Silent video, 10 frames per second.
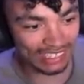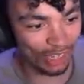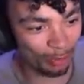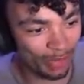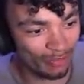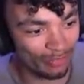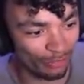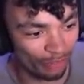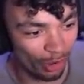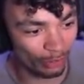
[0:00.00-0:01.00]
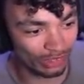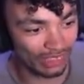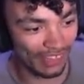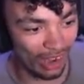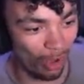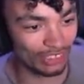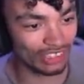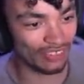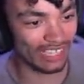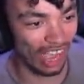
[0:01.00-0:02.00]
a little bit of the road and then
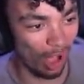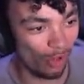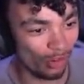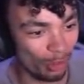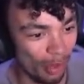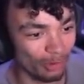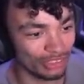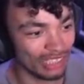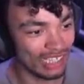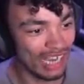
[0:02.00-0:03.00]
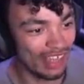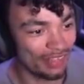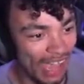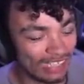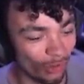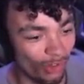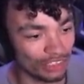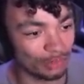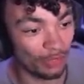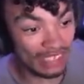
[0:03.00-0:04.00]
onto the car almost. That is
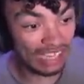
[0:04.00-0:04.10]
awesome. So this